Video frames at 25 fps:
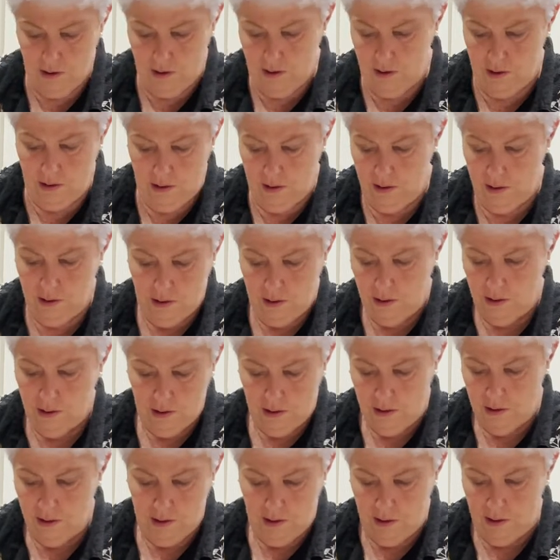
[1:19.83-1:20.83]

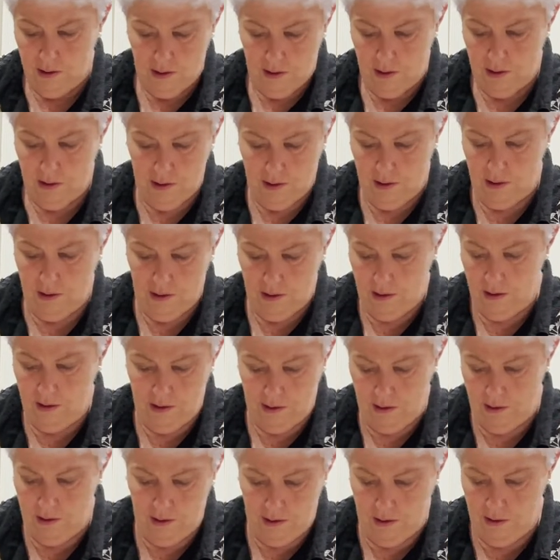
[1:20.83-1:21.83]

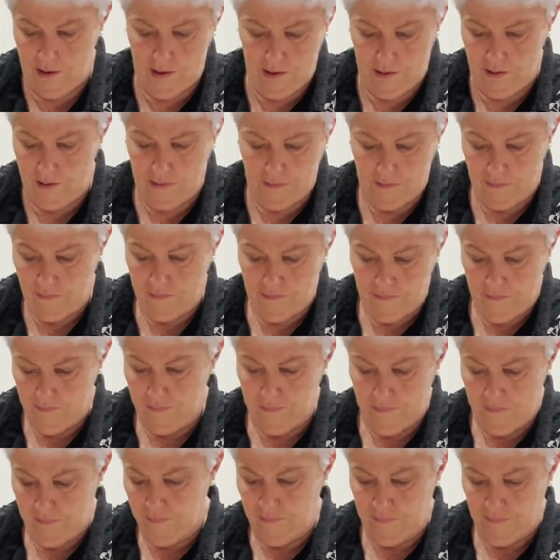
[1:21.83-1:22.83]

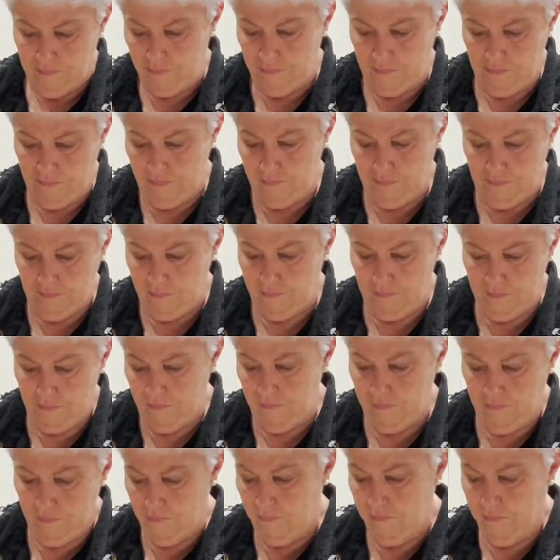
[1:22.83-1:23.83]

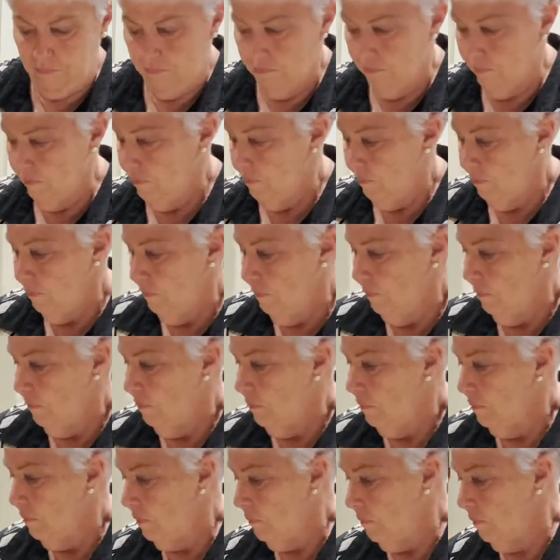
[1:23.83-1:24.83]

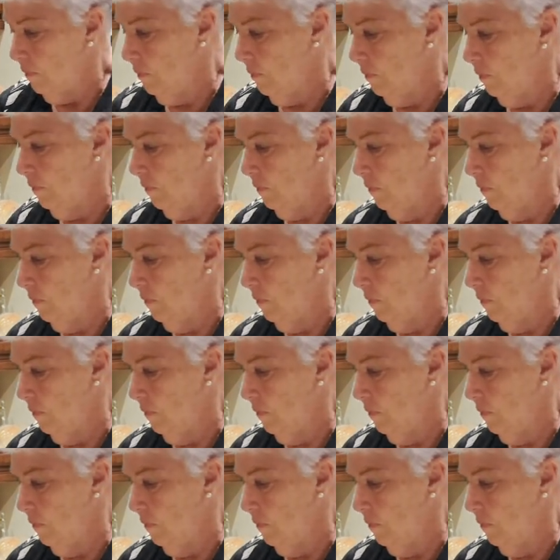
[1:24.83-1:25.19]
No one is speaking in this clip.